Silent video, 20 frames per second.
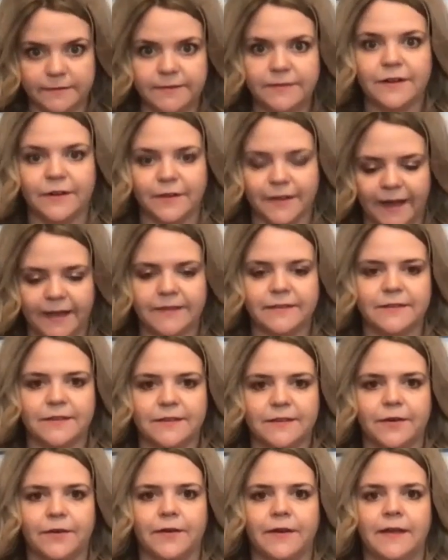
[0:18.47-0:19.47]
Okay,
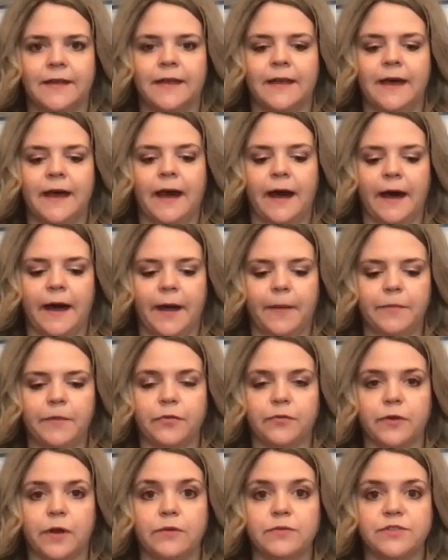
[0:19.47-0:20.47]
so the
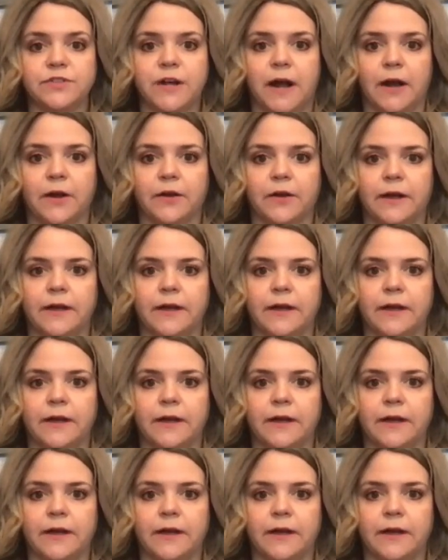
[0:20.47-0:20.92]
throat chakra